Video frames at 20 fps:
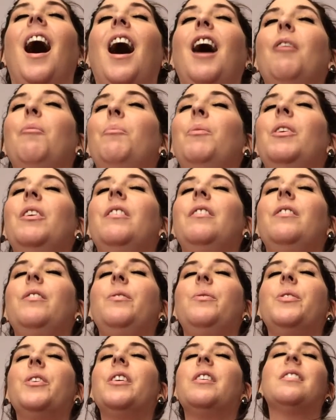I mean,
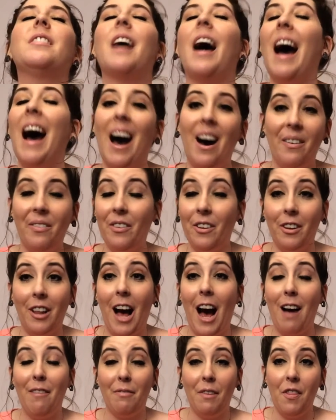you just have to
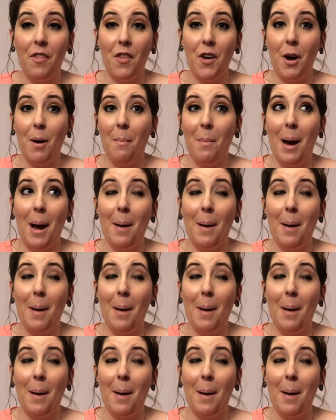laugh at them.